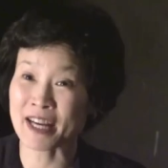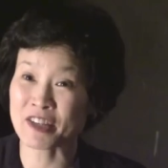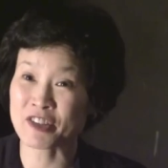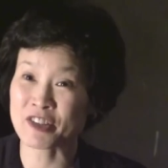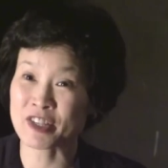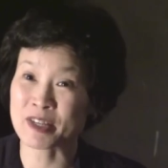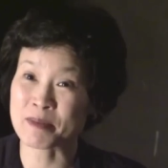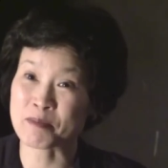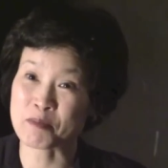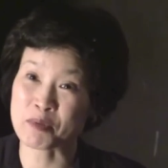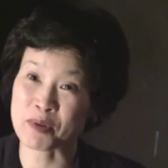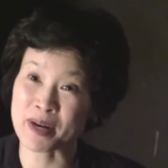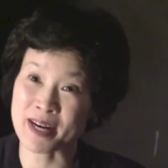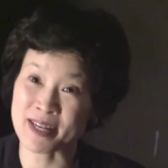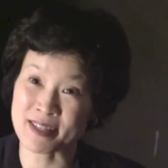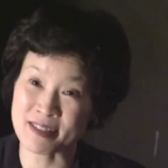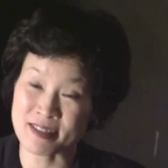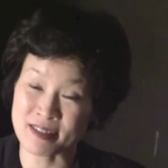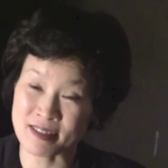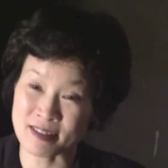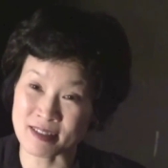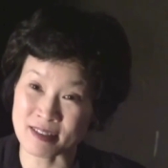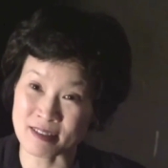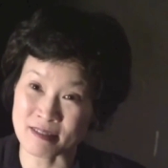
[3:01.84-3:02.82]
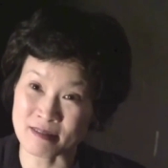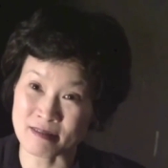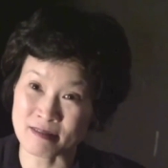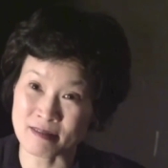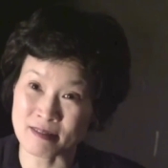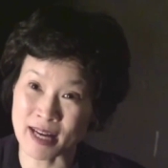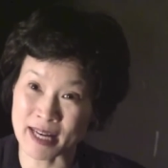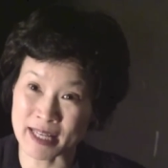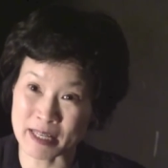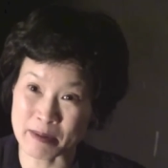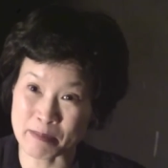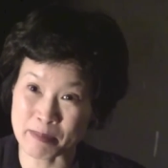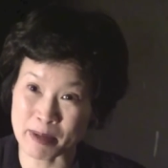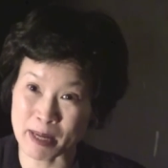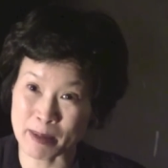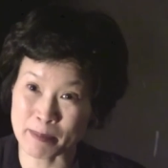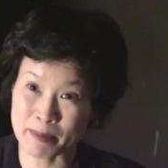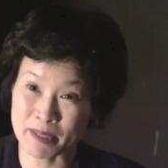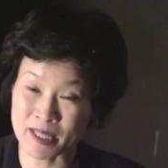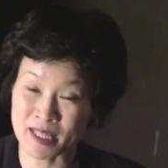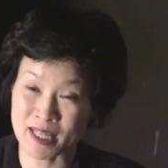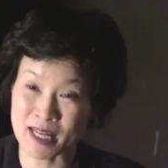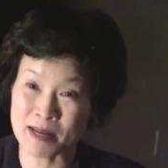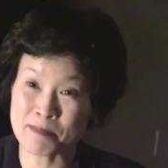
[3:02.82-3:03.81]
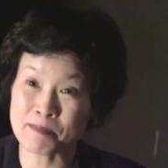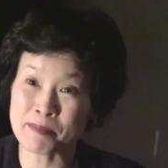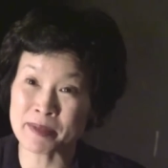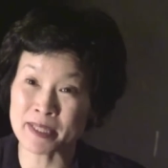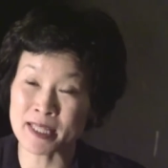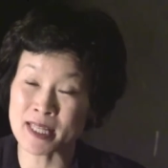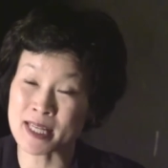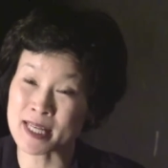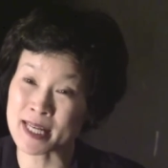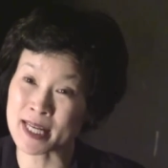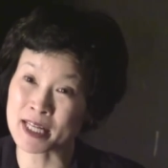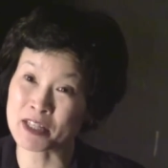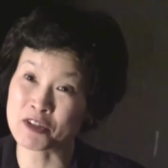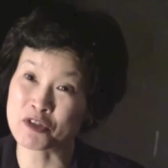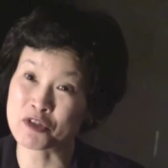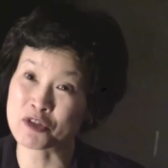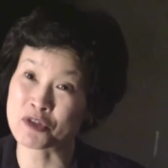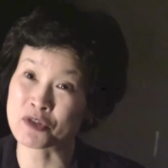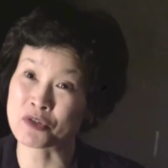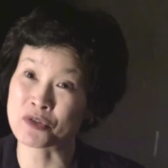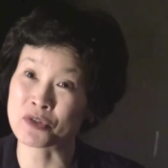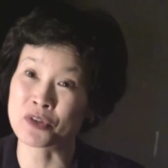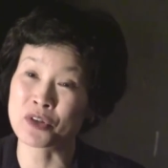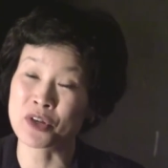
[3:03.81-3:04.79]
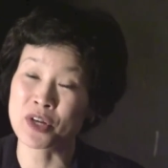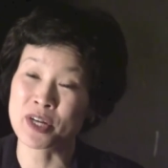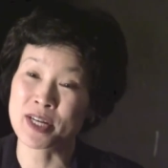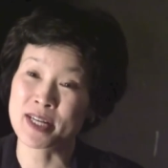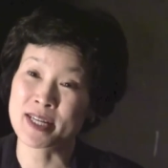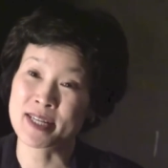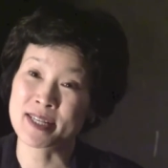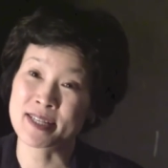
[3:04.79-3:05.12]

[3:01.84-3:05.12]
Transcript: actually price in Alibaba, the company can do